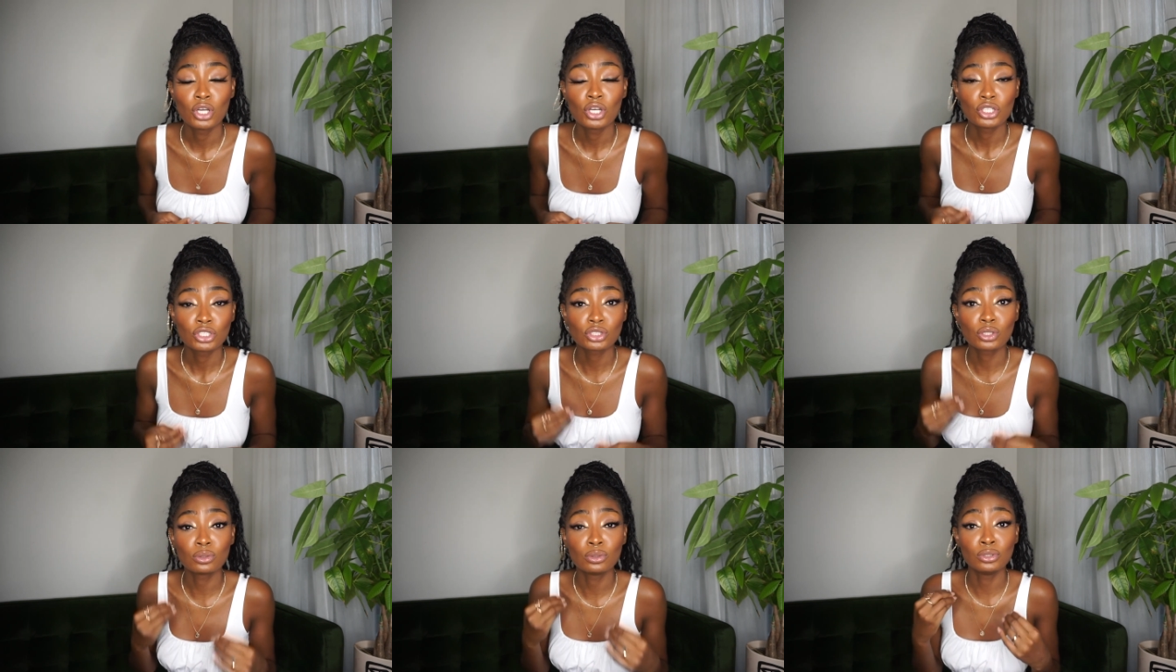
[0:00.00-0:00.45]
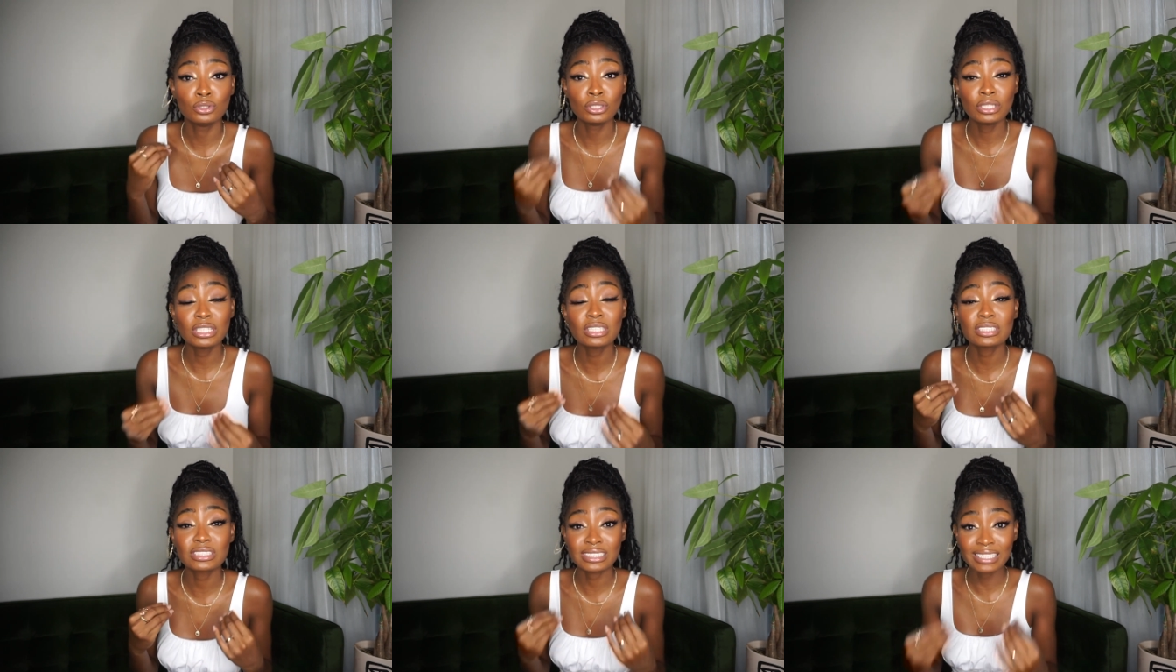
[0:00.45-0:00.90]
So you
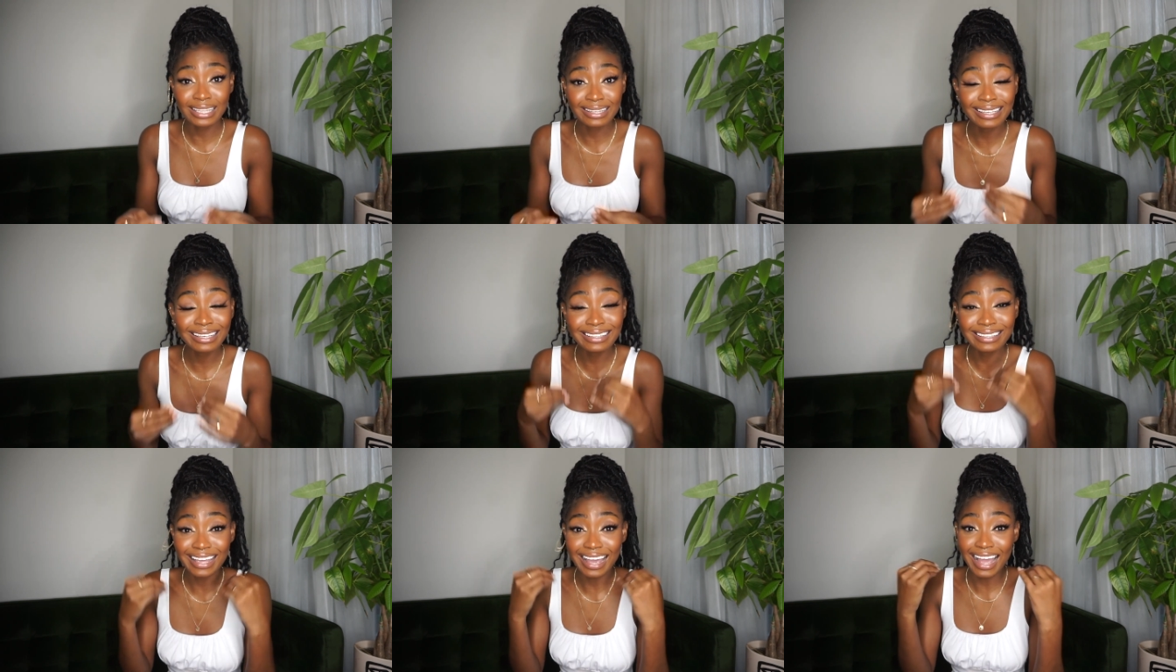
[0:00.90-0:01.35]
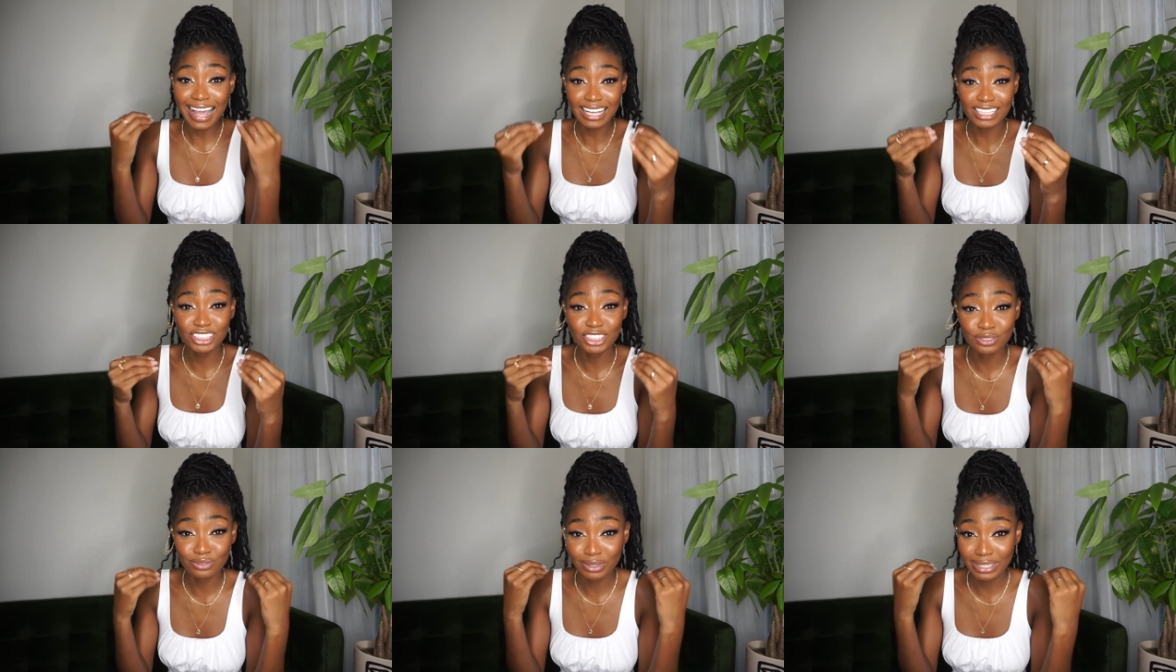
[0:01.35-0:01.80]
need to start taking the
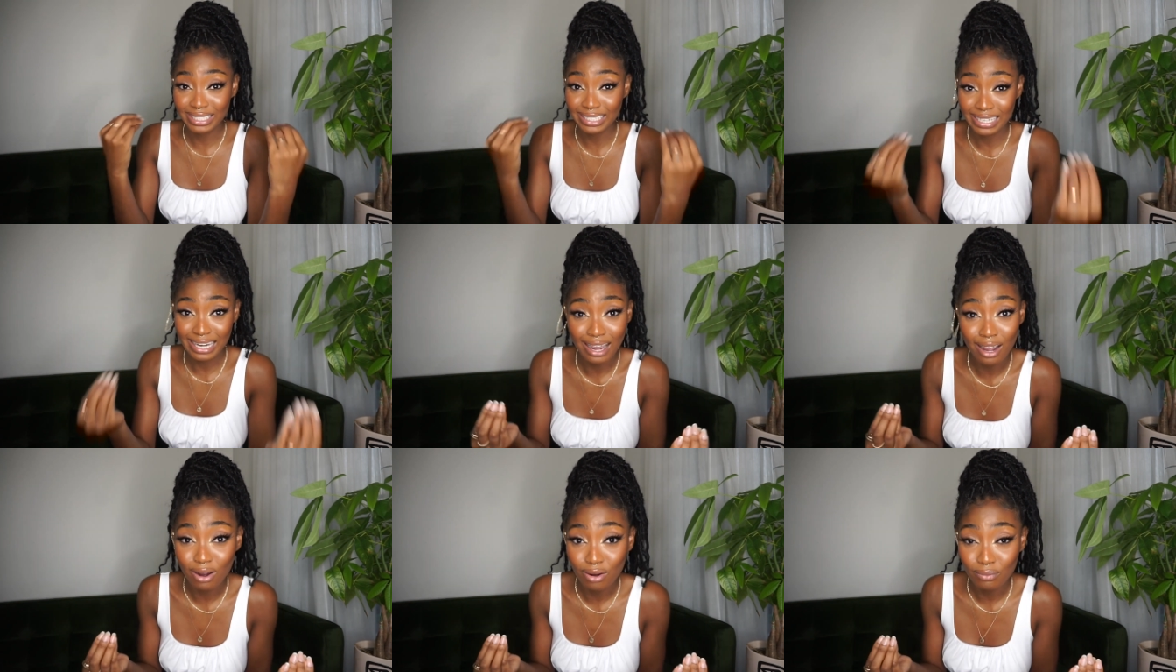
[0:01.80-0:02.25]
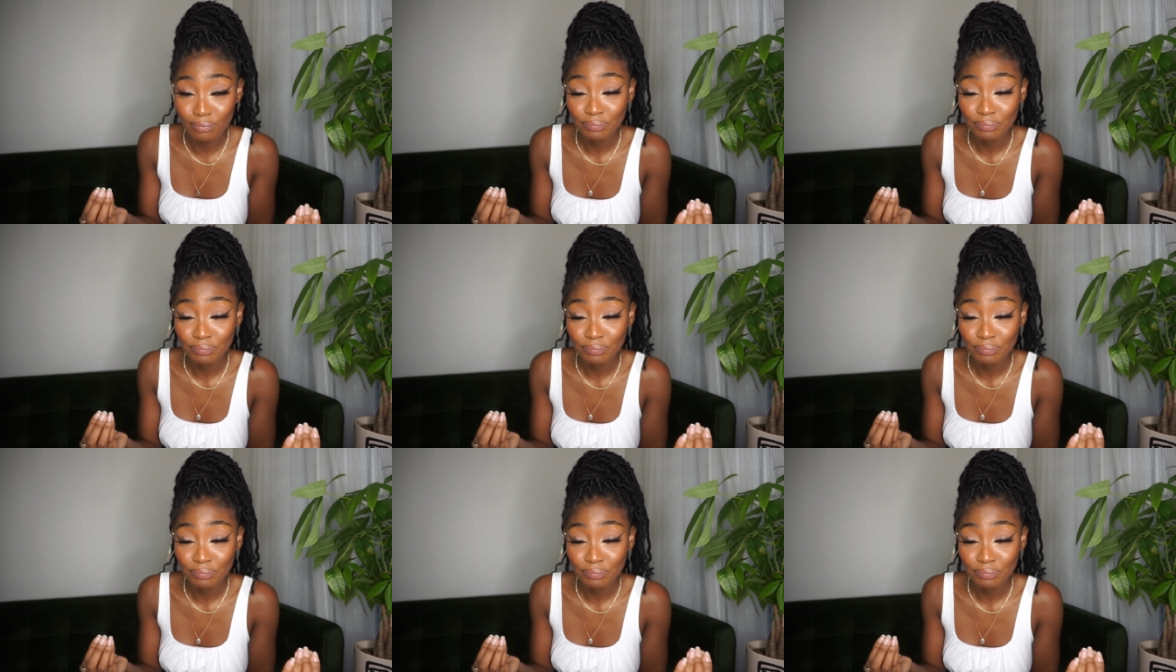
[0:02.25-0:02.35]
action right now.